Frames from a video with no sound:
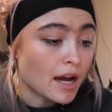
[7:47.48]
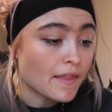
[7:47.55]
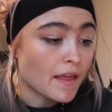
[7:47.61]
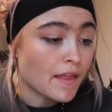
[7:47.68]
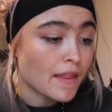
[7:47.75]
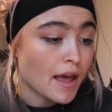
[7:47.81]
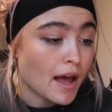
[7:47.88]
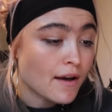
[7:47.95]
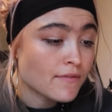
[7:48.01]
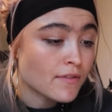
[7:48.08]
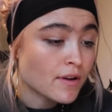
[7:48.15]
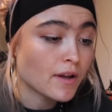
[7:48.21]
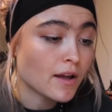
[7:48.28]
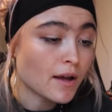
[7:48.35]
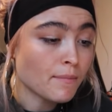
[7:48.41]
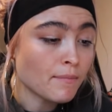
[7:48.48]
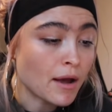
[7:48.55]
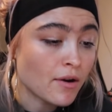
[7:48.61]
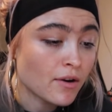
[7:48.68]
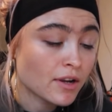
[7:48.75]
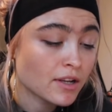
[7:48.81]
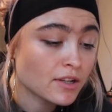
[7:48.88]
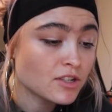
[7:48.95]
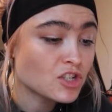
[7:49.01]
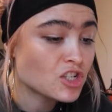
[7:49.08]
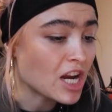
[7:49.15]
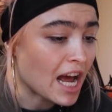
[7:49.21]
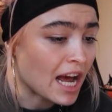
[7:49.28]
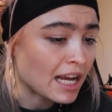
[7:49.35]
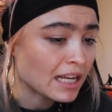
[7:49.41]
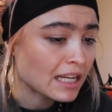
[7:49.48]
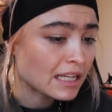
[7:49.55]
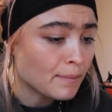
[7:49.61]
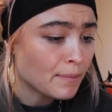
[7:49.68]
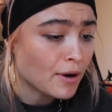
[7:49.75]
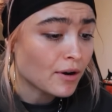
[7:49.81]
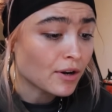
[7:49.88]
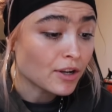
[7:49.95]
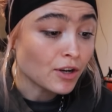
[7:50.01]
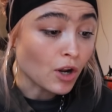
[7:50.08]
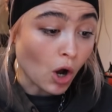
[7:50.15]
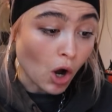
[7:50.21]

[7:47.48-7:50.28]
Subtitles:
And then they have American Jack, American